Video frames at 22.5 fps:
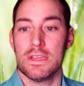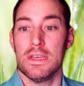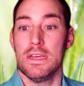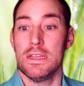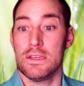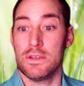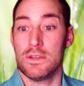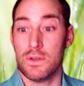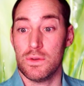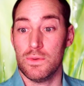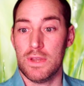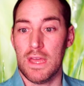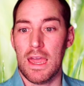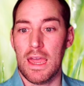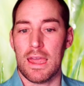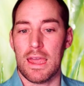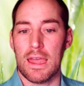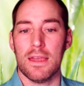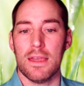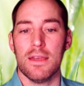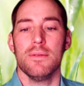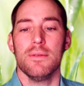
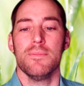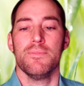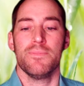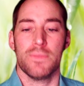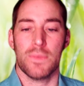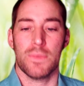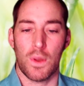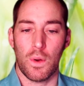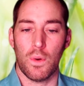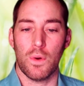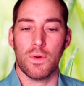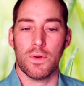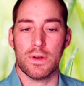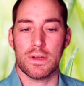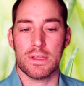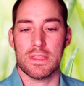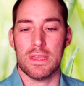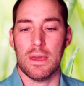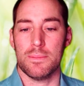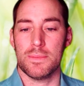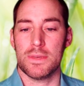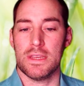today. Ordering
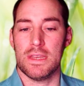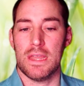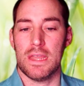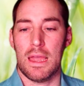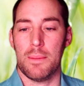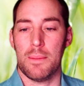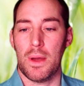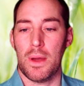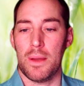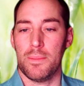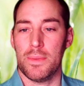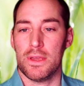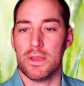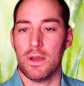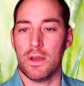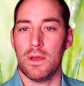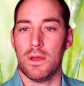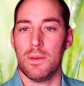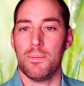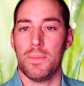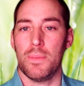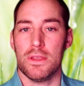them today might be
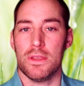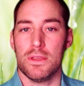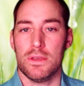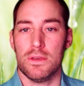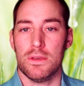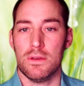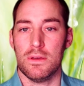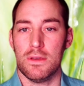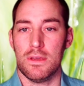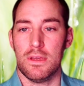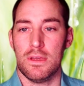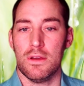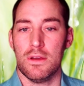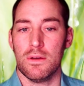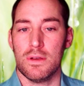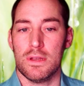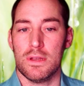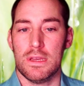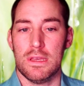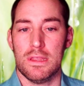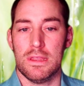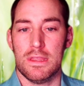good, but here
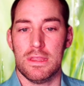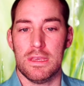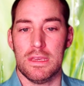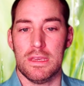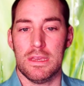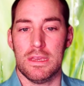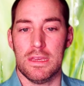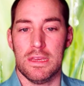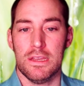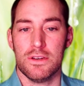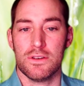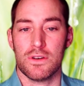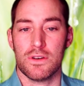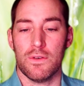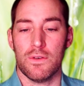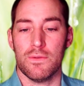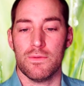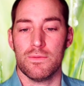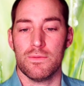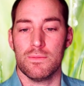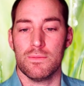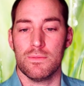in the intro
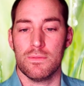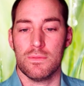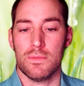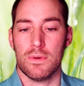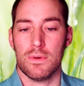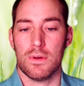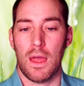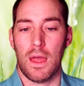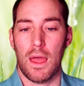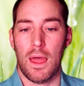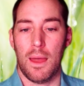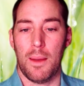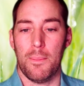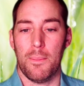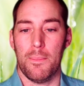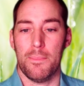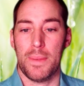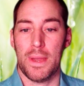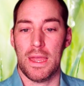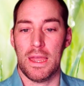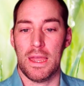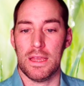
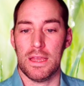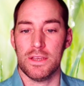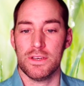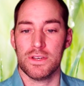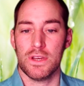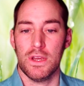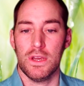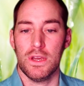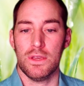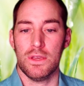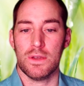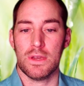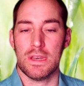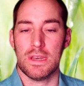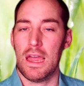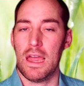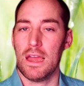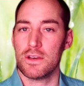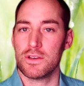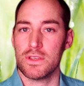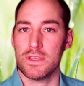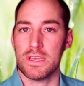page, you can
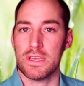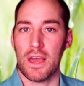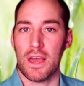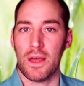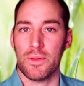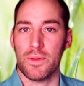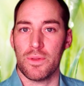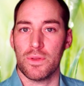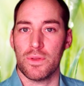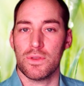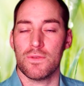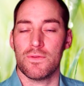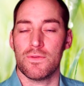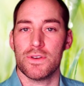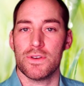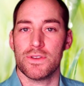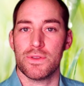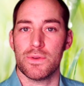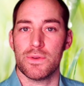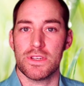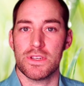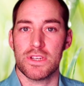actually download the first
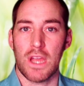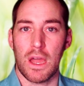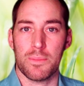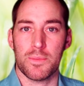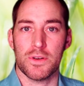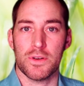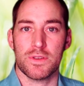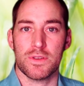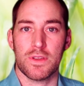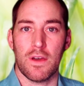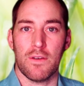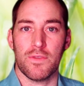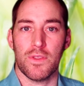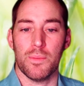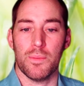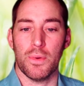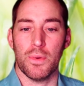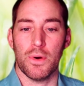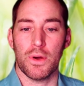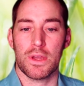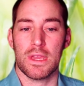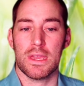3 chapters of the
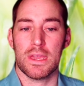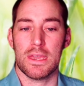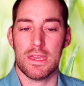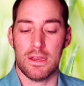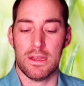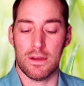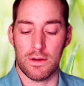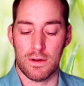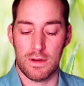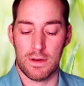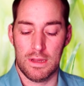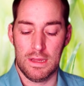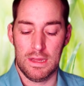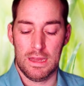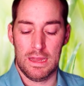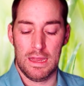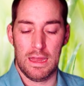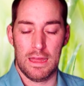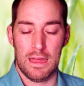book here. And